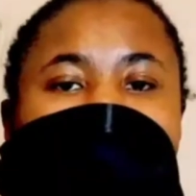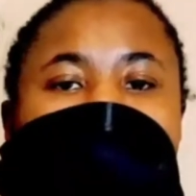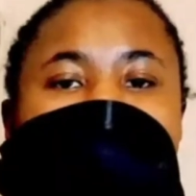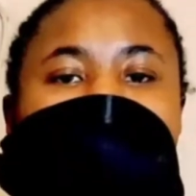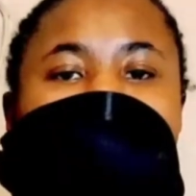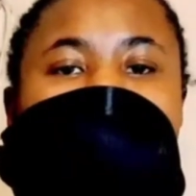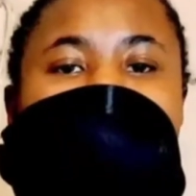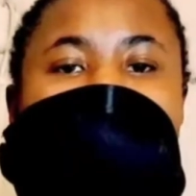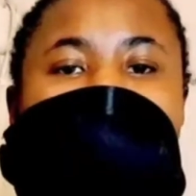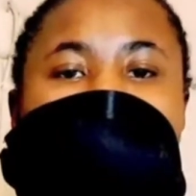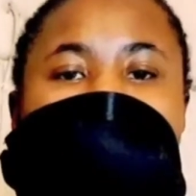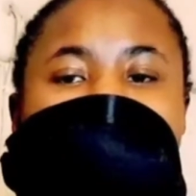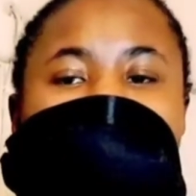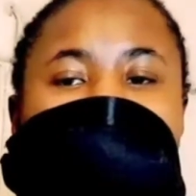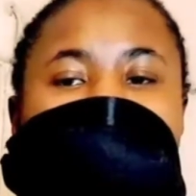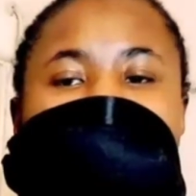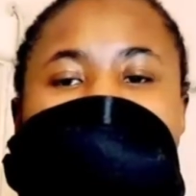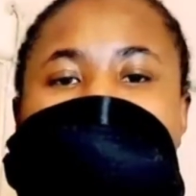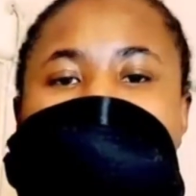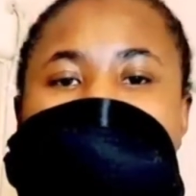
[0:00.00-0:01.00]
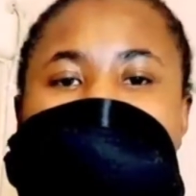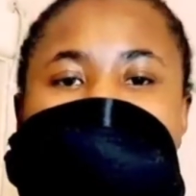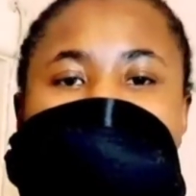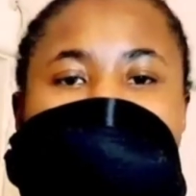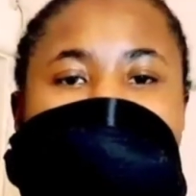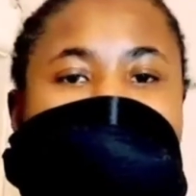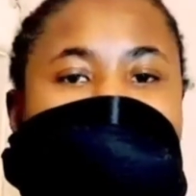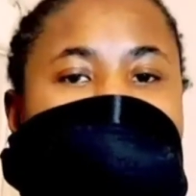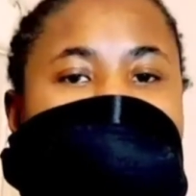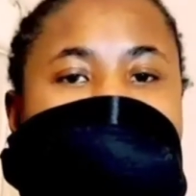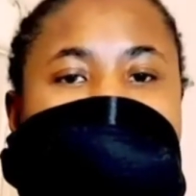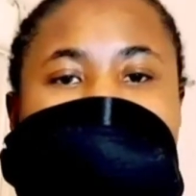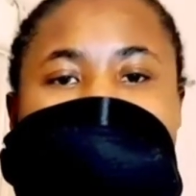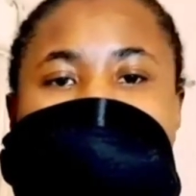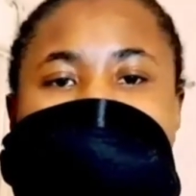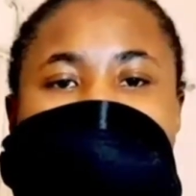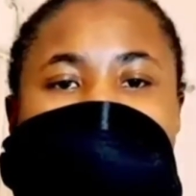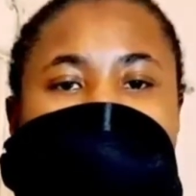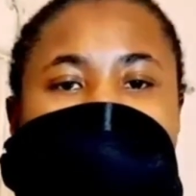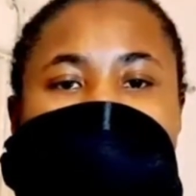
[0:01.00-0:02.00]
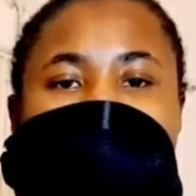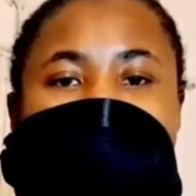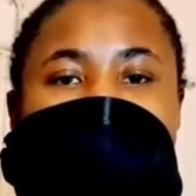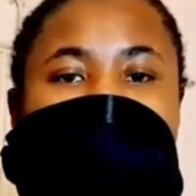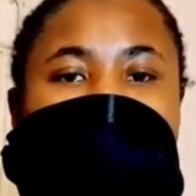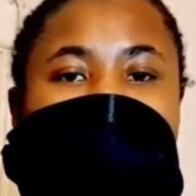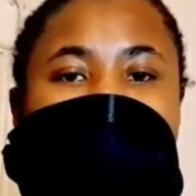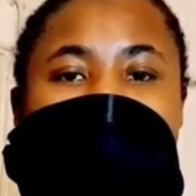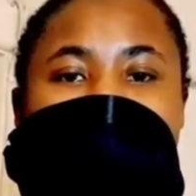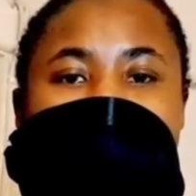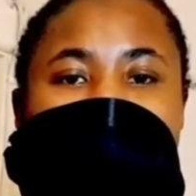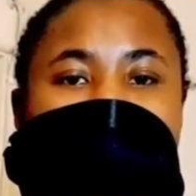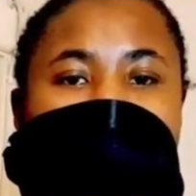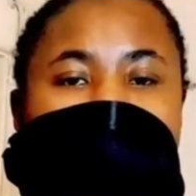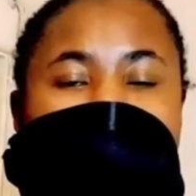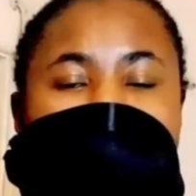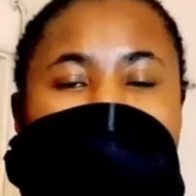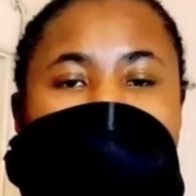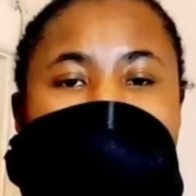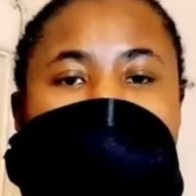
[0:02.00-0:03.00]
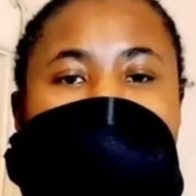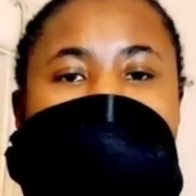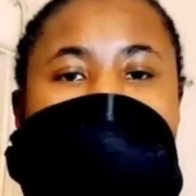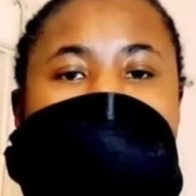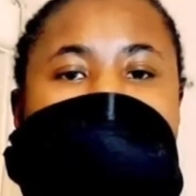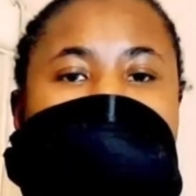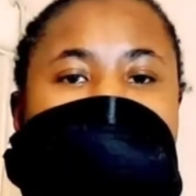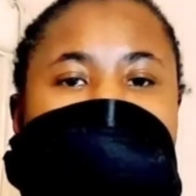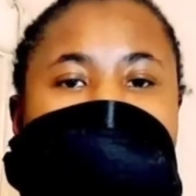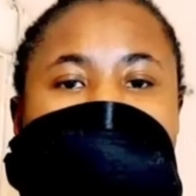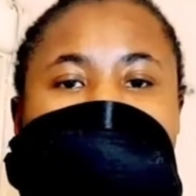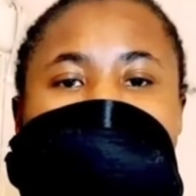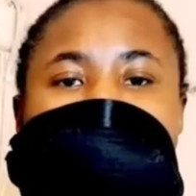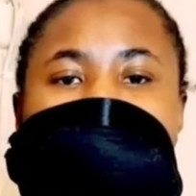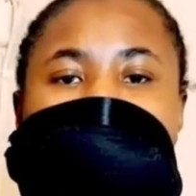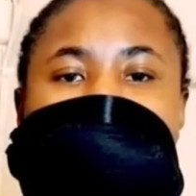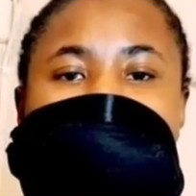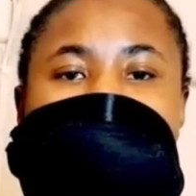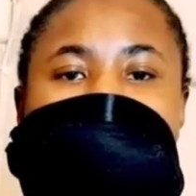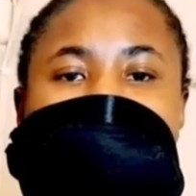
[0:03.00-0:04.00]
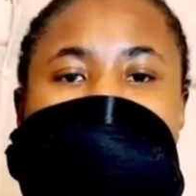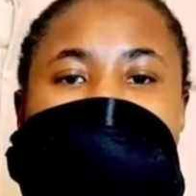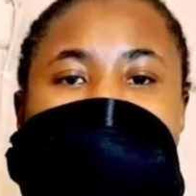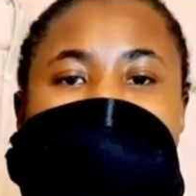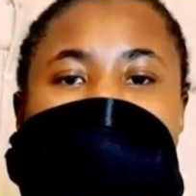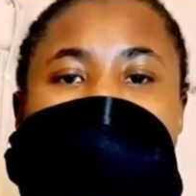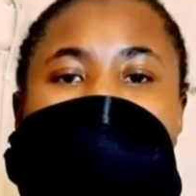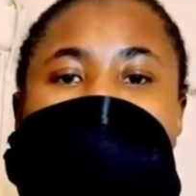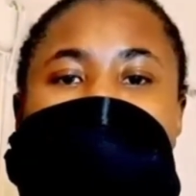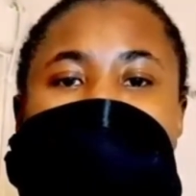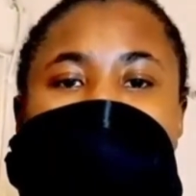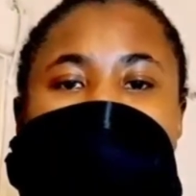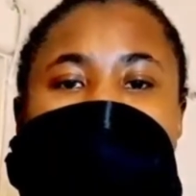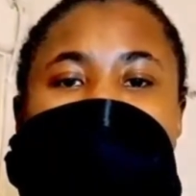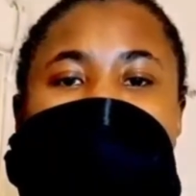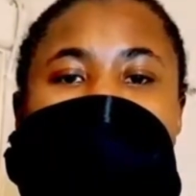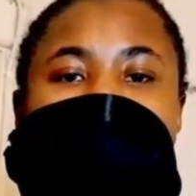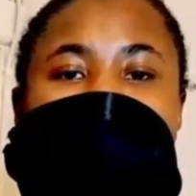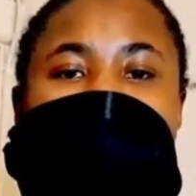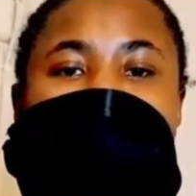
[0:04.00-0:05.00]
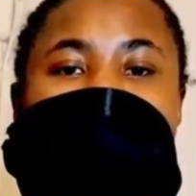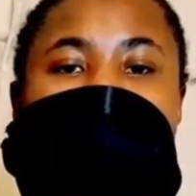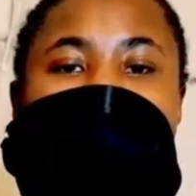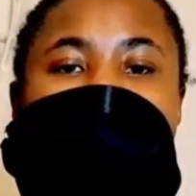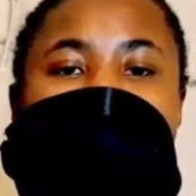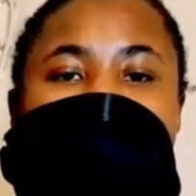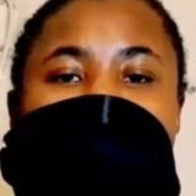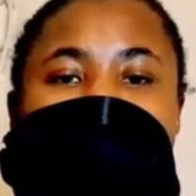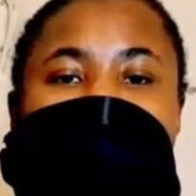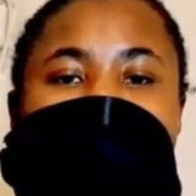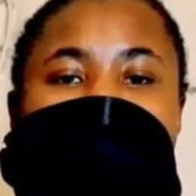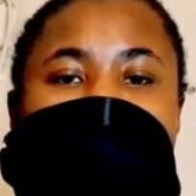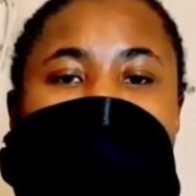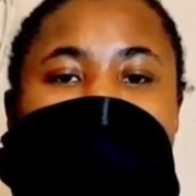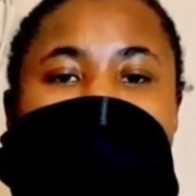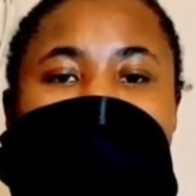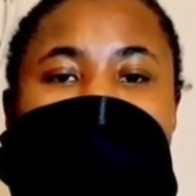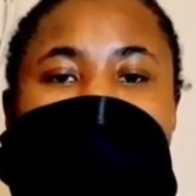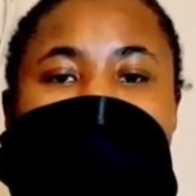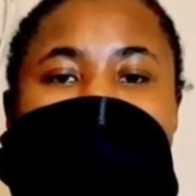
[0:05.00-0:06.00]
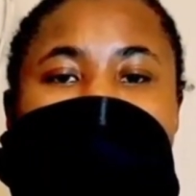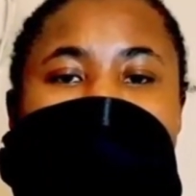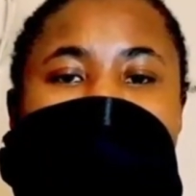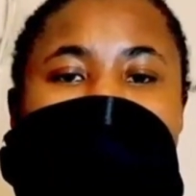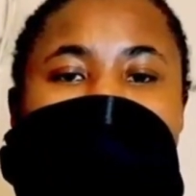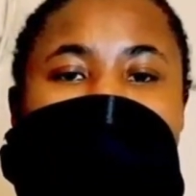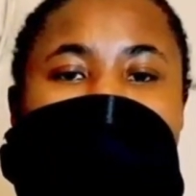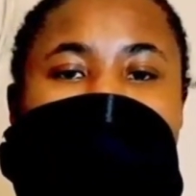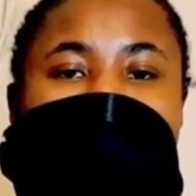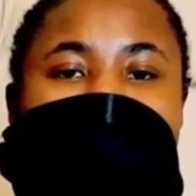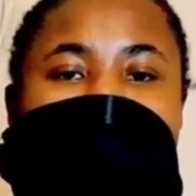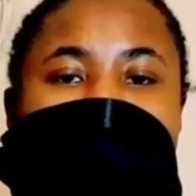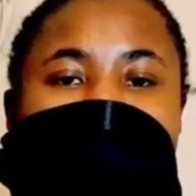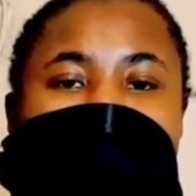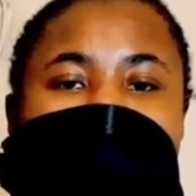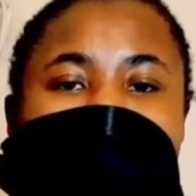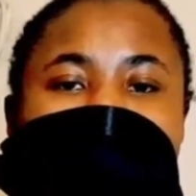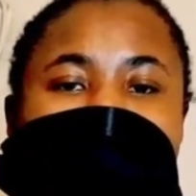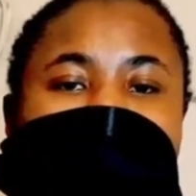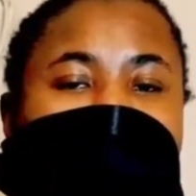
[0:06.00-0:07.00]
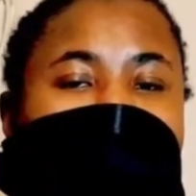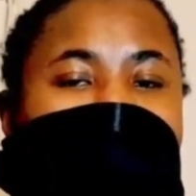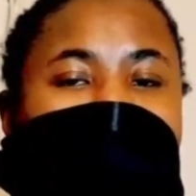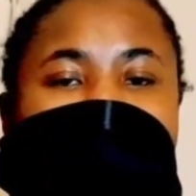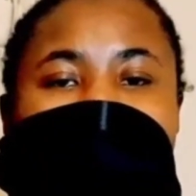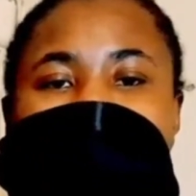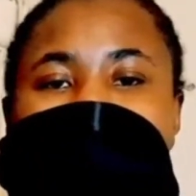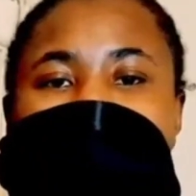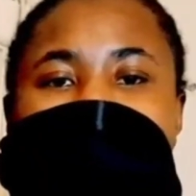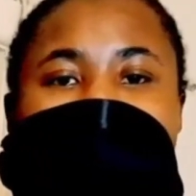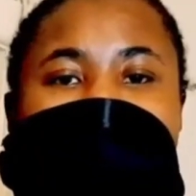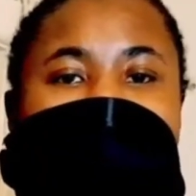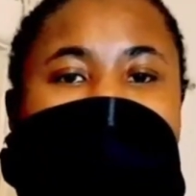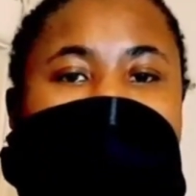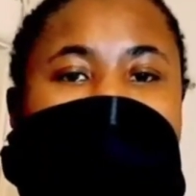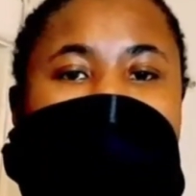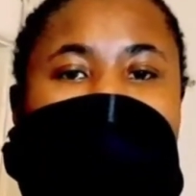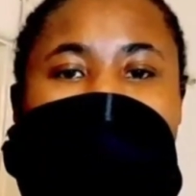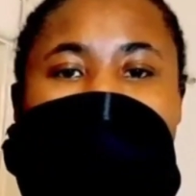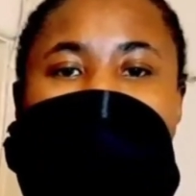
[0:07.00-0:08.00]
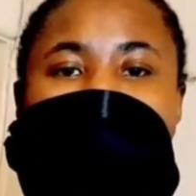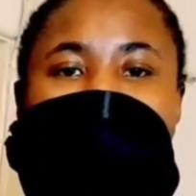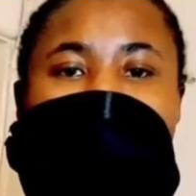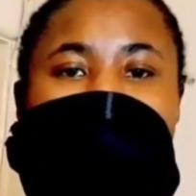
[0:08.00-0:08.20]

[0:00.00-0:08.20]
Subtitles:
skits, you can have funny videos of your family, funny videos of your pets, just funny